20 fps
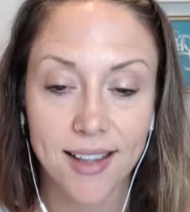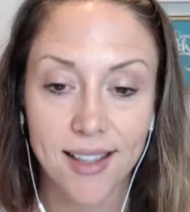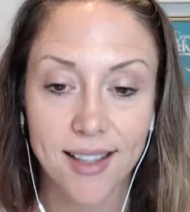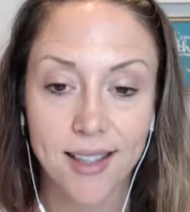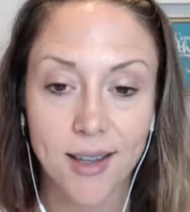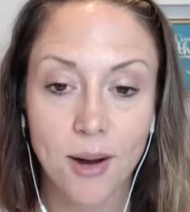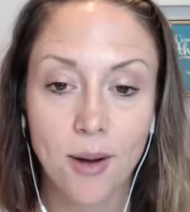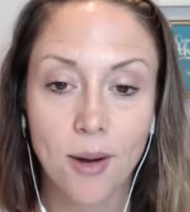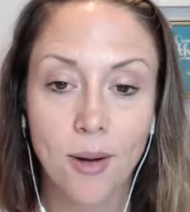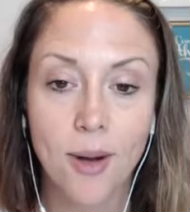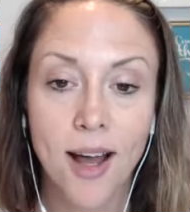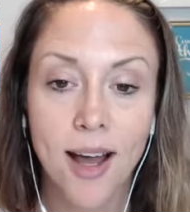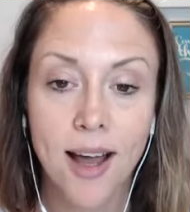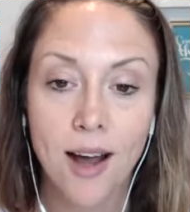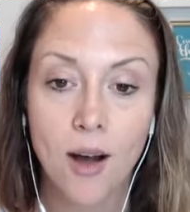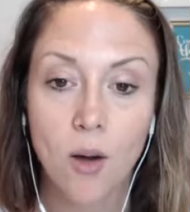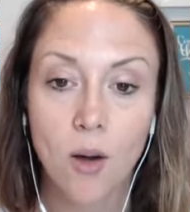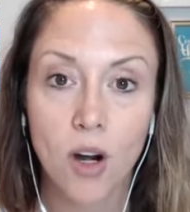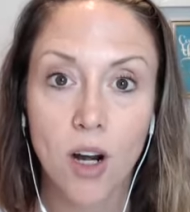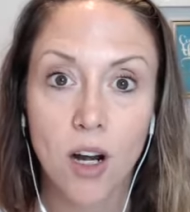And so
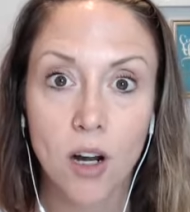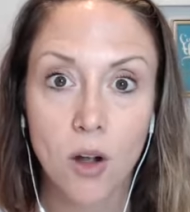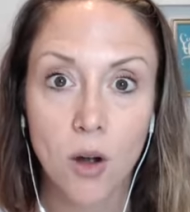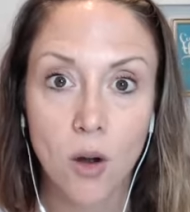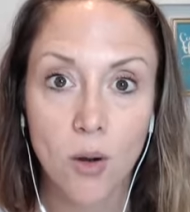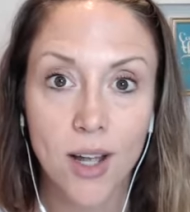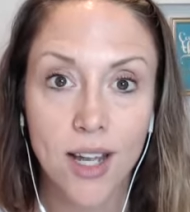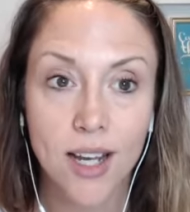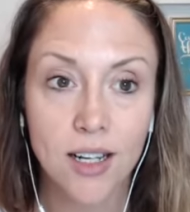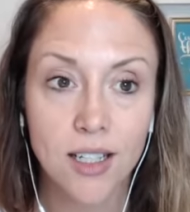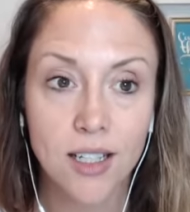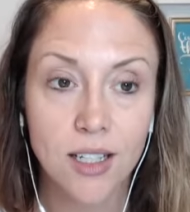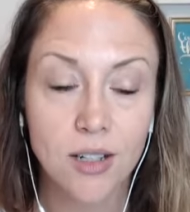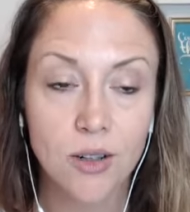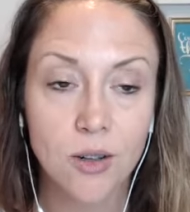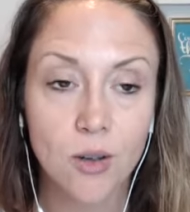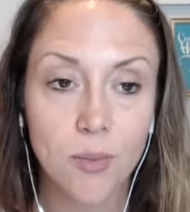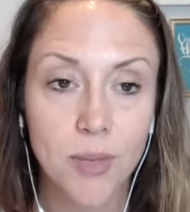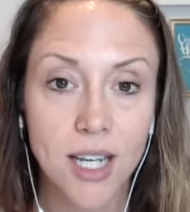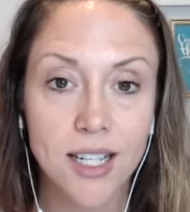we're going
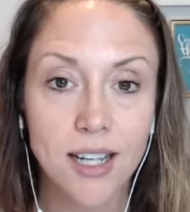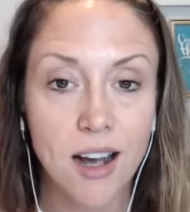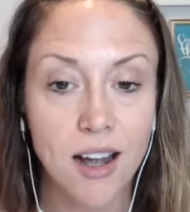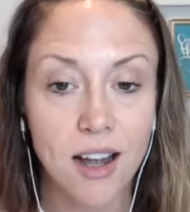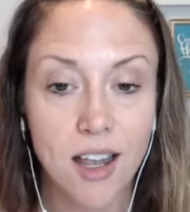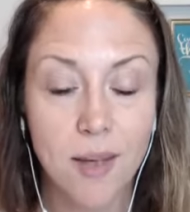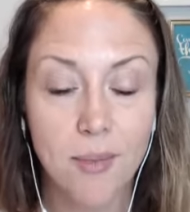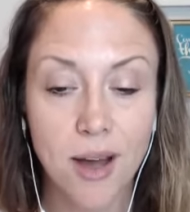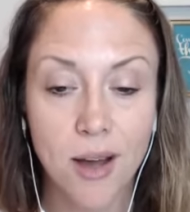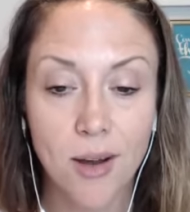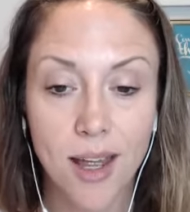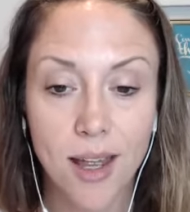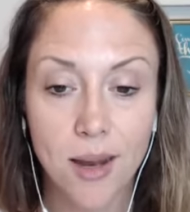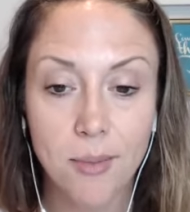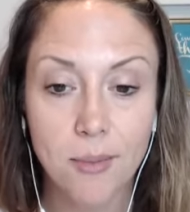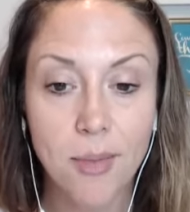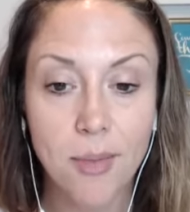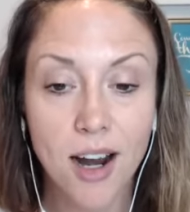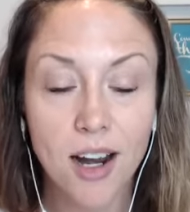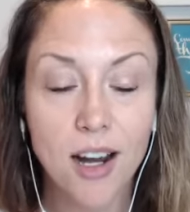to be talking about
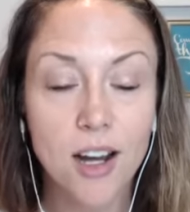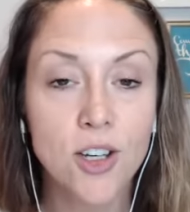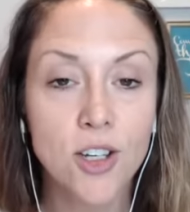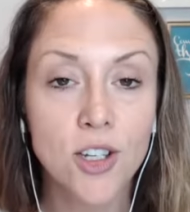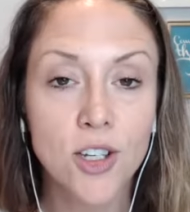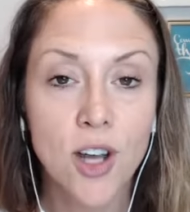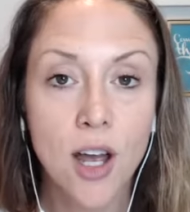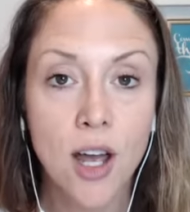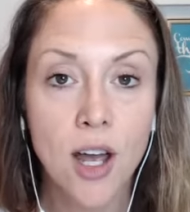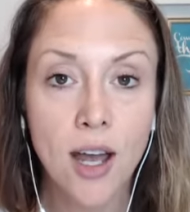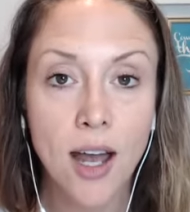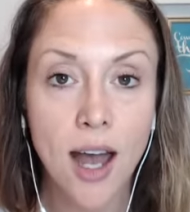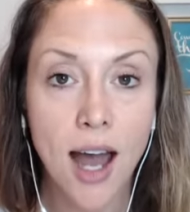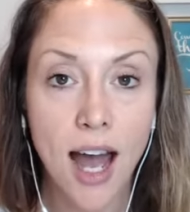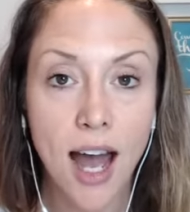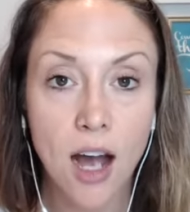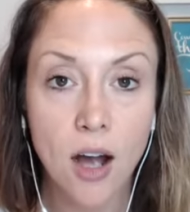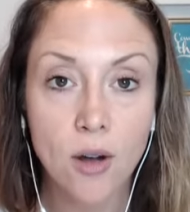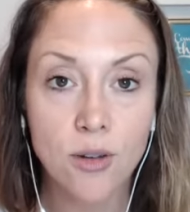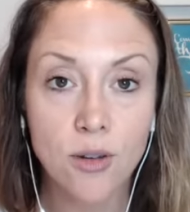in March
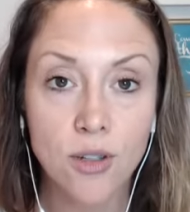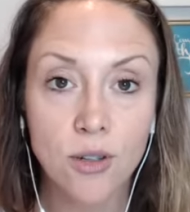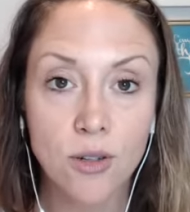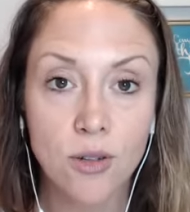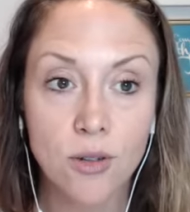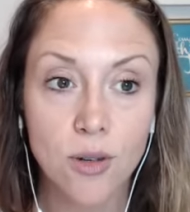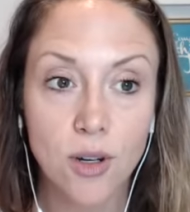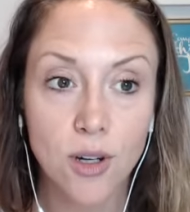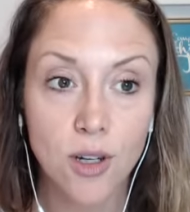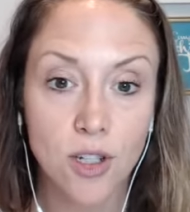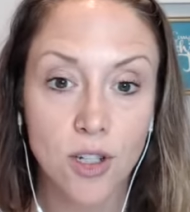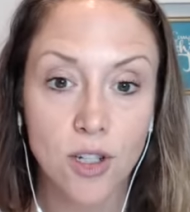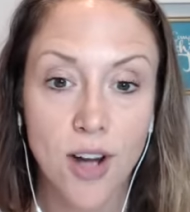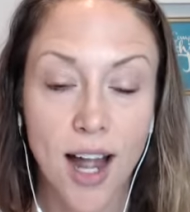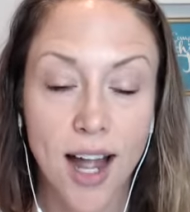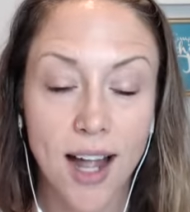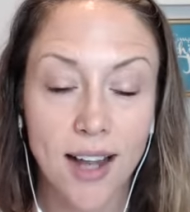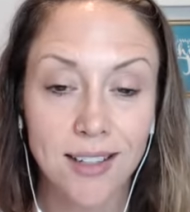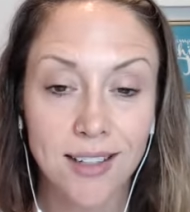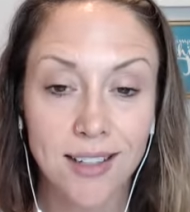how to
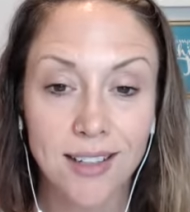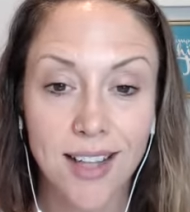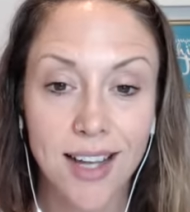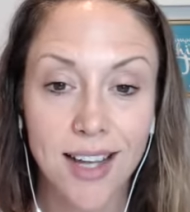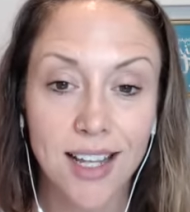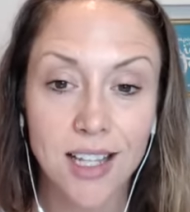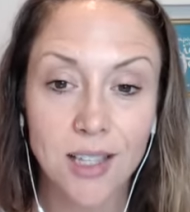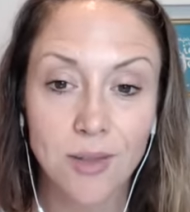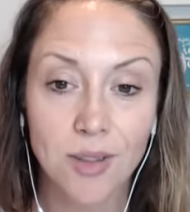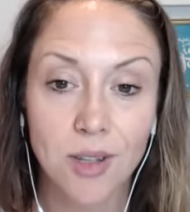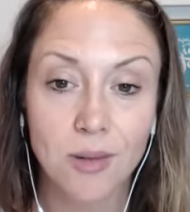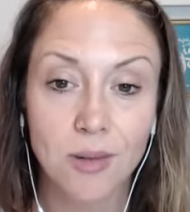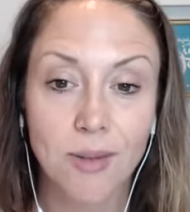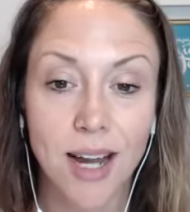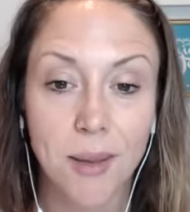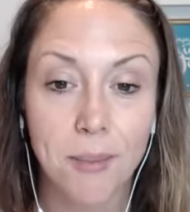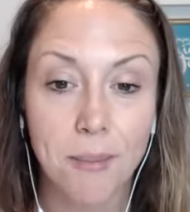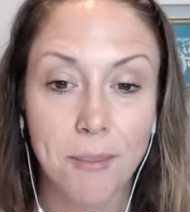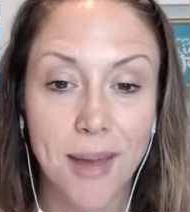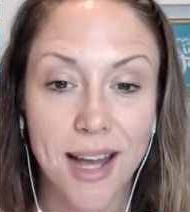attract clients with the
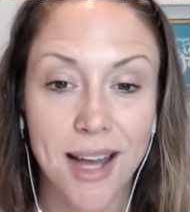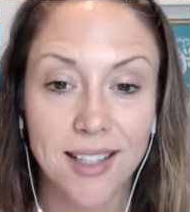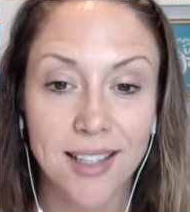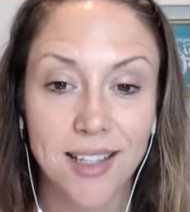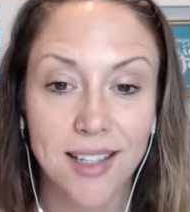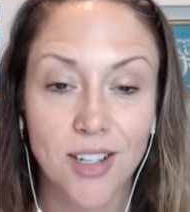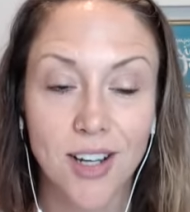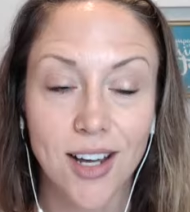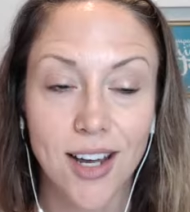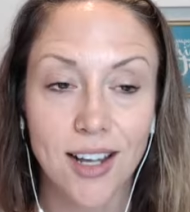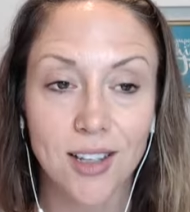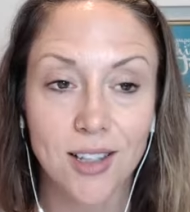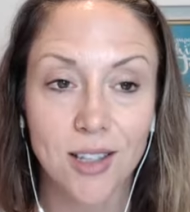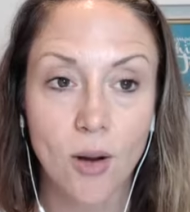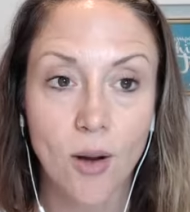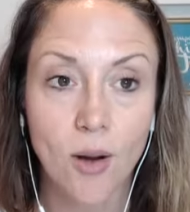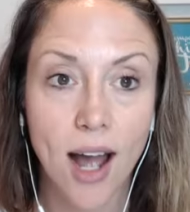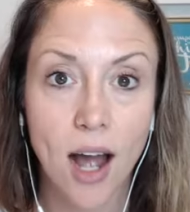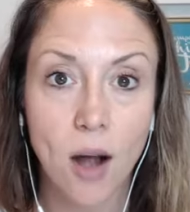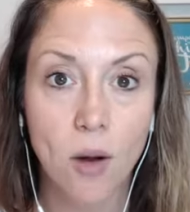right messaging.
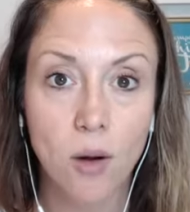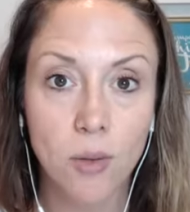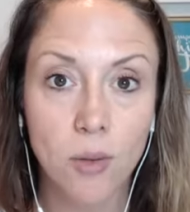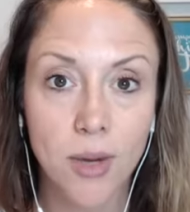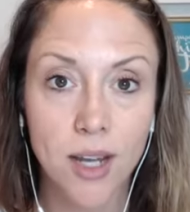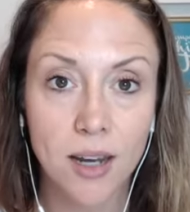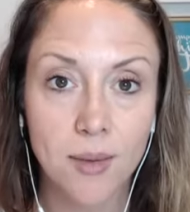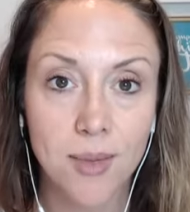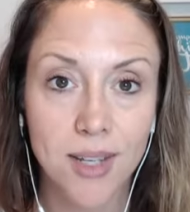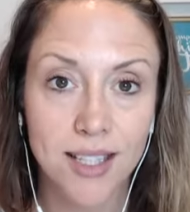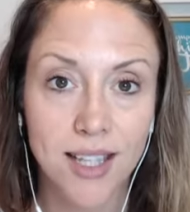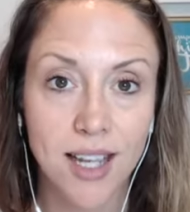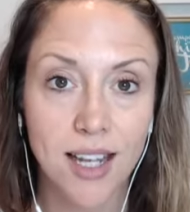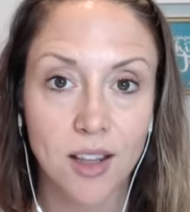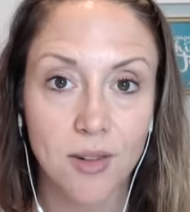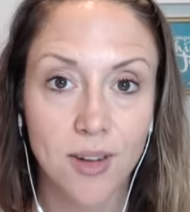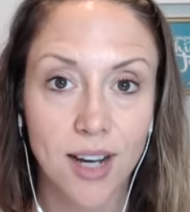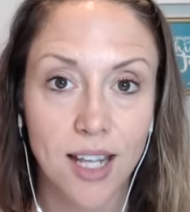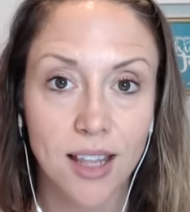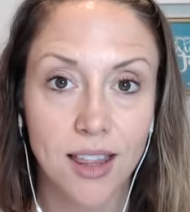So, how are we going to be
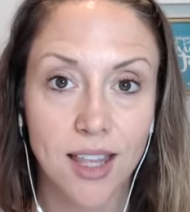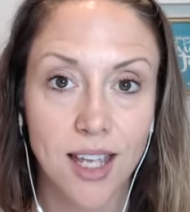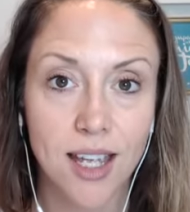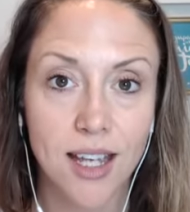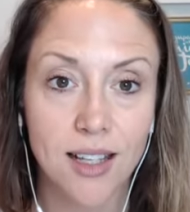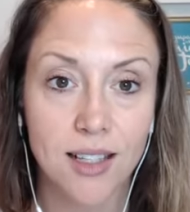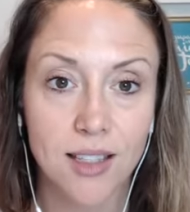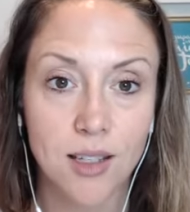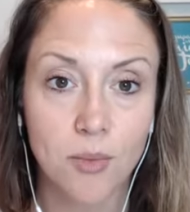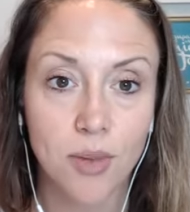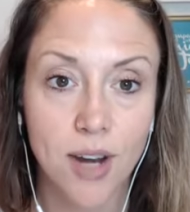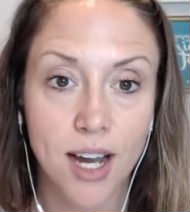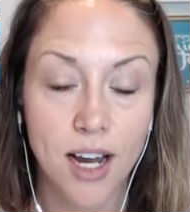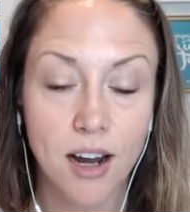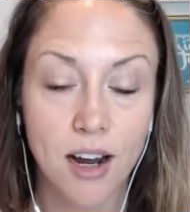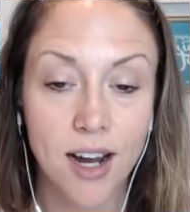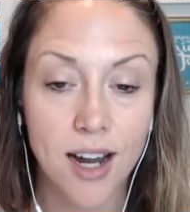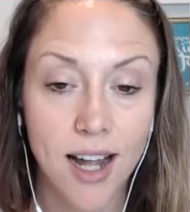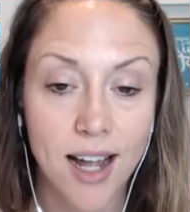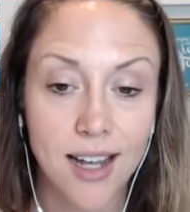saying the right things to
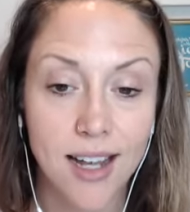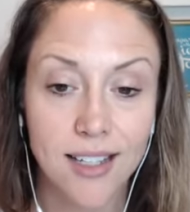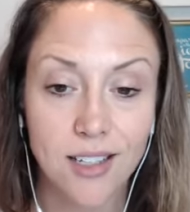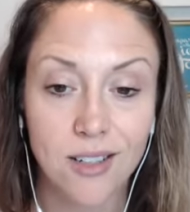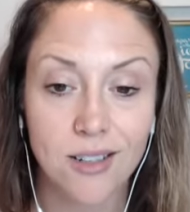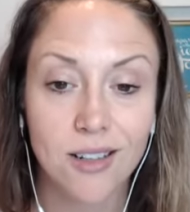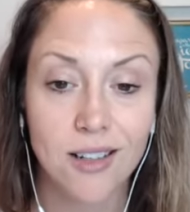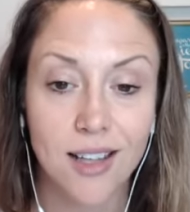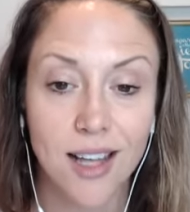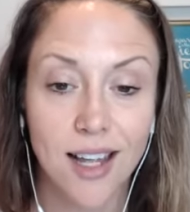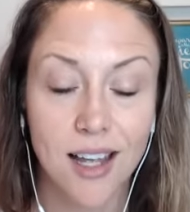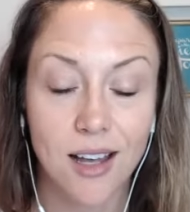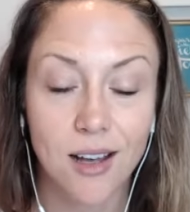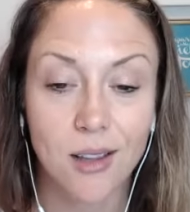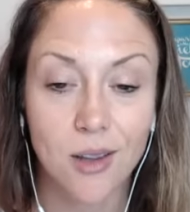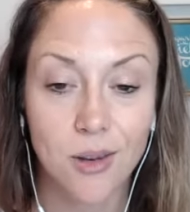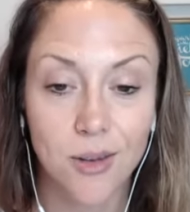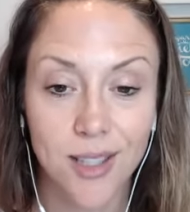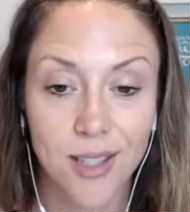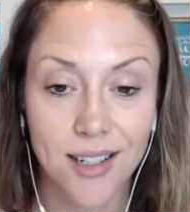bring our ideal client
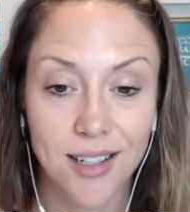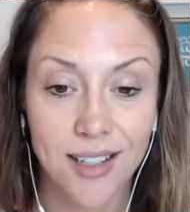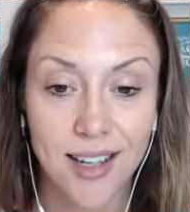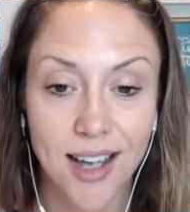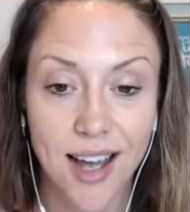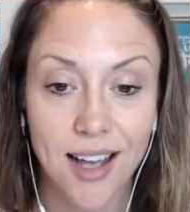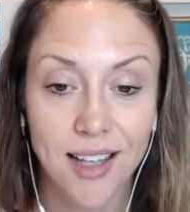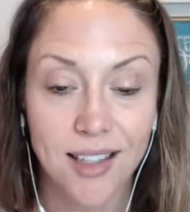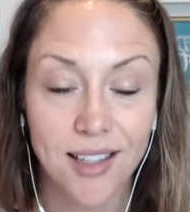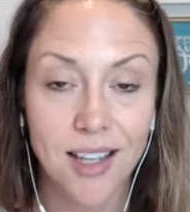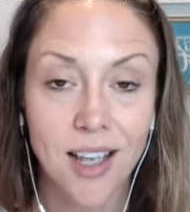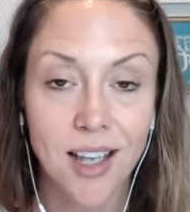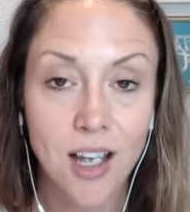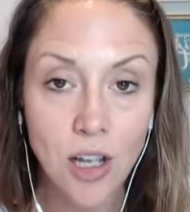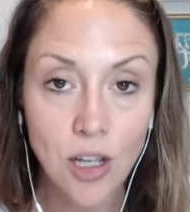closer to us?